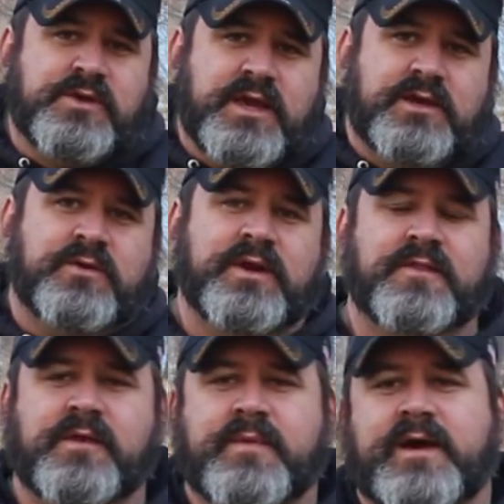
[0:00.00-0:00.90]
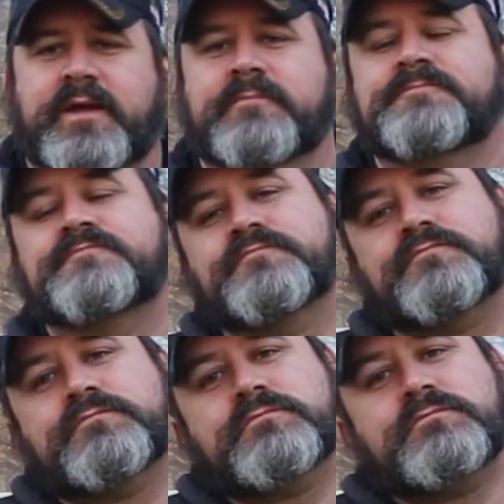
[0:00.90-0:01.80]
you can't do anything about it.
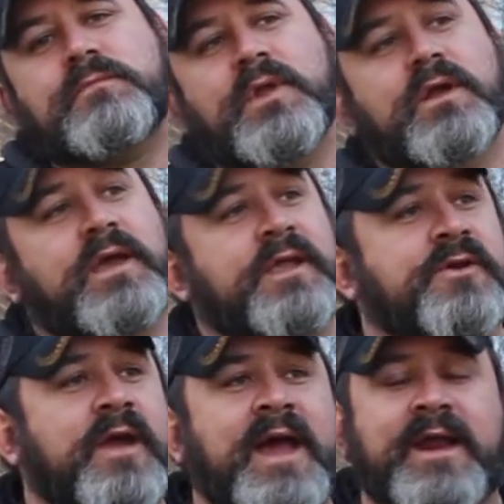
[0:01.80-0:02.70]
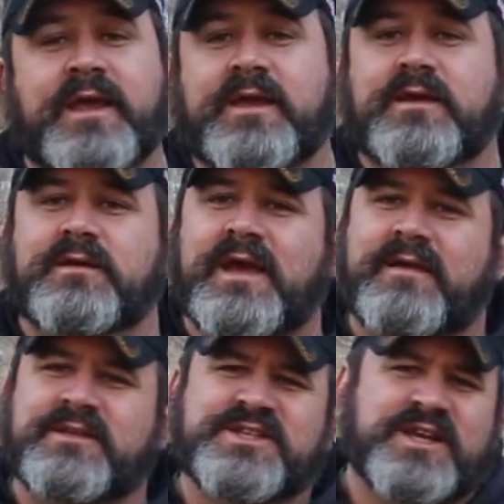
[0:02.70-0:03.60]
In your attic,
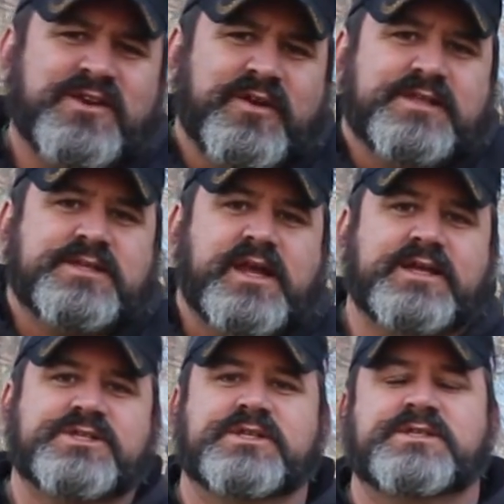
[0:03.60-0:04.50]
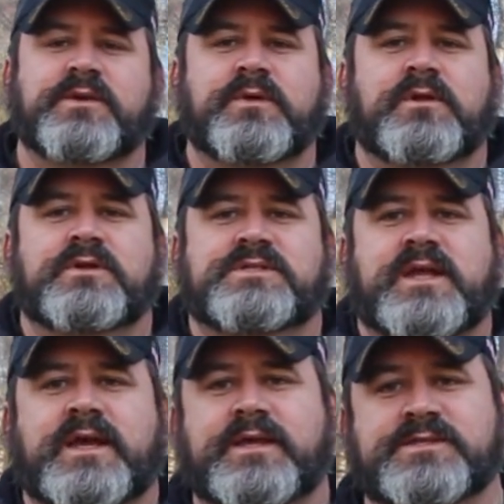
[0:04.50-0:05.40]
check your insulation. See what it looks
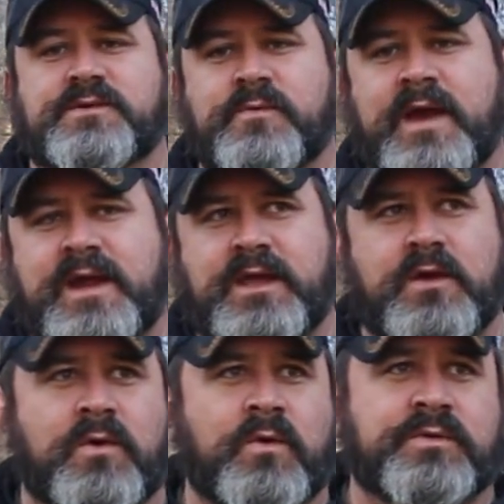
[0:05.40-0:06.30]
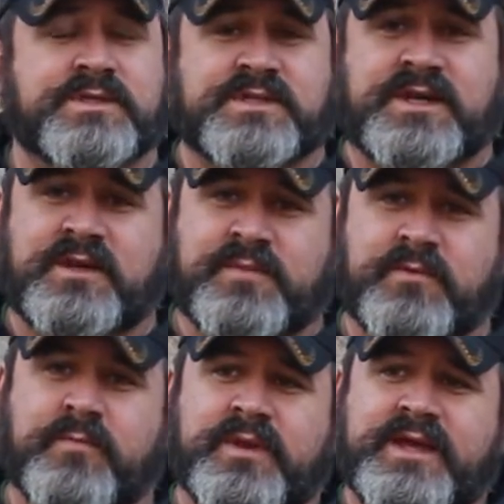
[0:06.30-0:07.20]
like. Is it ratty, old? Does it need to be
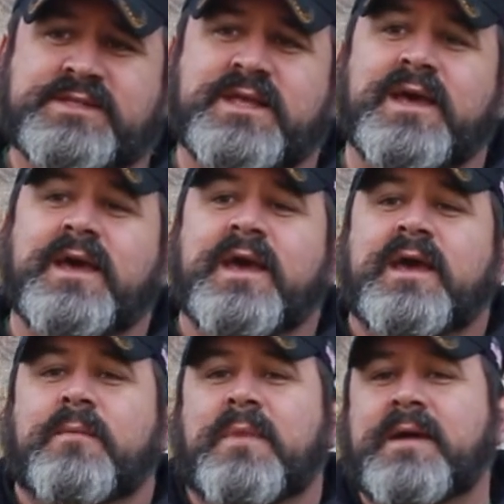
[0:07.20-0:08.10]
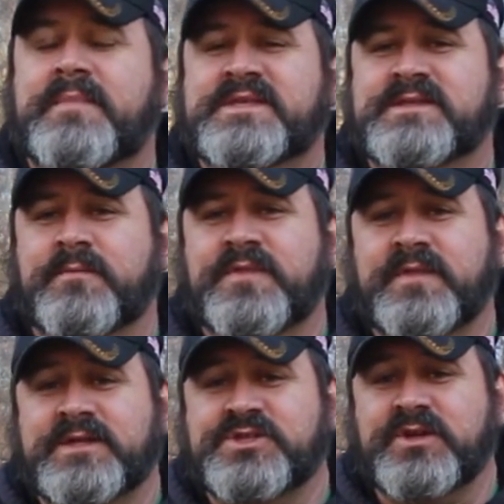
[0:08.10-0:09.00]
replaced? Might be something
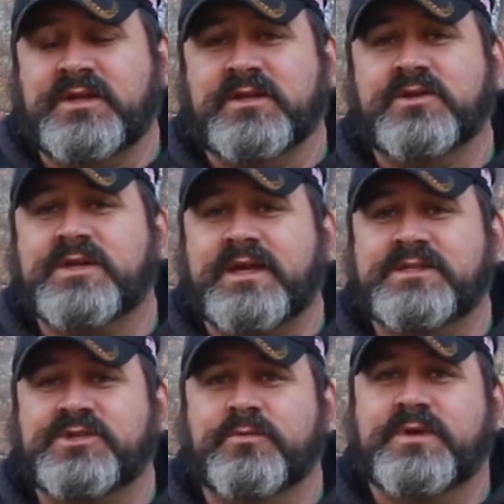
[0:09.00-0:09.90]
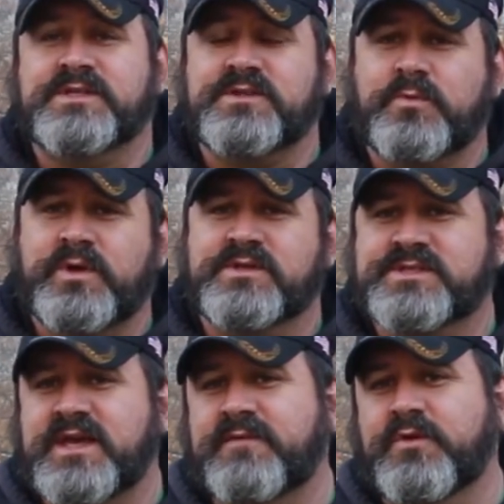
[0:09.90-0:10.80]
that you need to look into because it will
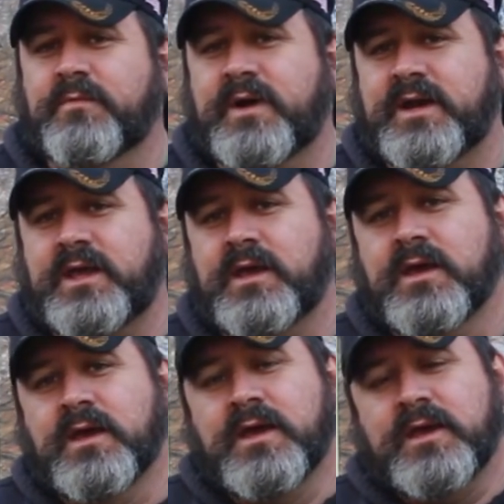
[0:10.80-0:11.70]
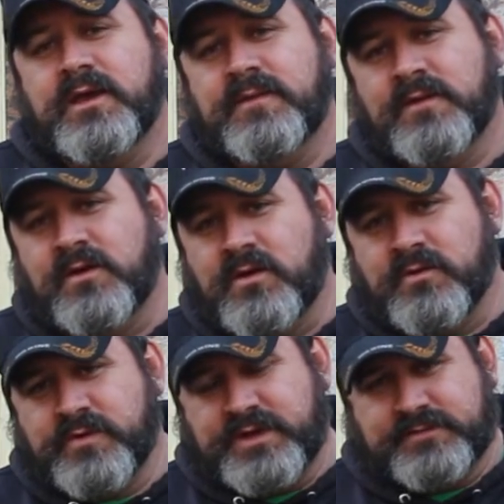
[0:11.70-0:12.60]
save you money in the
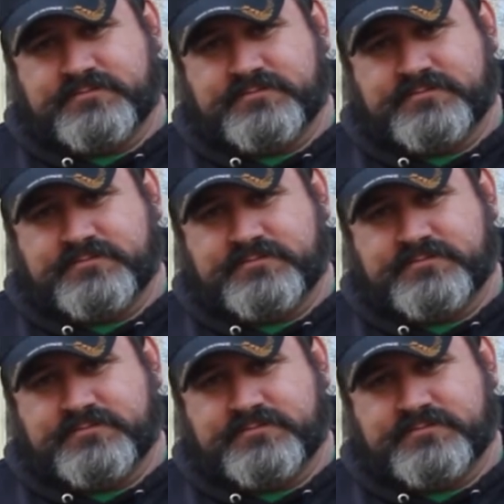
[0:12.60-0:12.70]
long run.